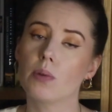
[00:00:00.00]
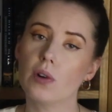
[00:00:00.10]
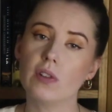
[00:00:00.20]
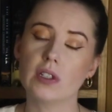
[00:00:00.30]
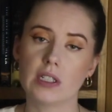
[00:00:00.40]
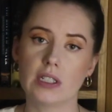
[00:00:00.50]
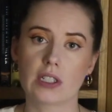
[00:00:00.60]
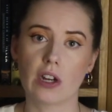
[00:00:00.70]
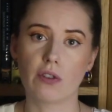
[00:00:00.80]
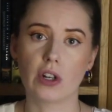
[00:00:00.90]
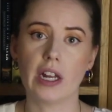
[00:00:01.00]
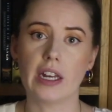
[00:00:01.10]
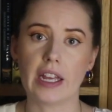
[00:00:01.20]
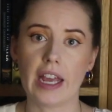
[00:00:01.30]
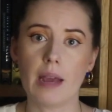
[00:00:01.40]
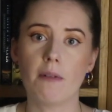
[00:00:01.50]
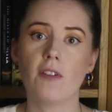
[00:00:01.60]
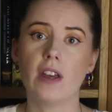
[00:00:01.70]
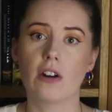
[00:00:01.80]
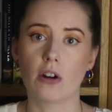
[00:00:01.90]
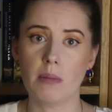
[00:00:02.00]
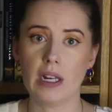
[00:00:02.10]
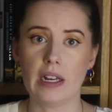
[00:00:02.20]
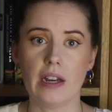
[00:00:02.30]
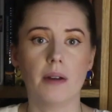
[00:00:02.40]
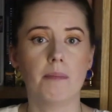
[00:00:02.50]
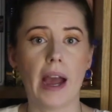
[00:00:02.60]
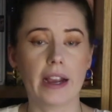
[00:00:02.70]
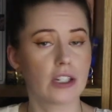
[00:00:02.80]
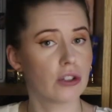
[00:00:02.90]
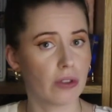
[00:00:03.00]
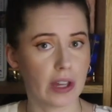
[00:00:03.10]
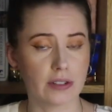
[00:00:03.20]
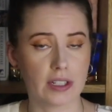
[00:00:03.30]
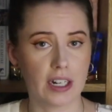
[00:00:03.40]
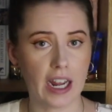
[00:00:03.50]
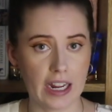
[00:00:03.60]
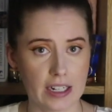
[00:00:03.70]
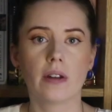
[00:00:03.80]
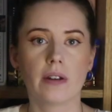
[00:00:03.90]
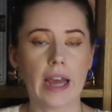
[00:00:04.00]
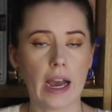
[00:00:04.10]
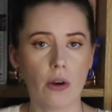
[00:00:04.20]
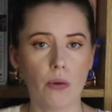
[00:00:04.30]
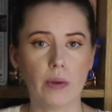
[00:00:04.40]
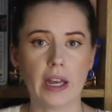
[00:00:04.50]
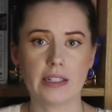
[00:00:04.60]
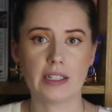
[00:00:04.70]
previously discovered in a cave in Armenia back in 2008. Now we head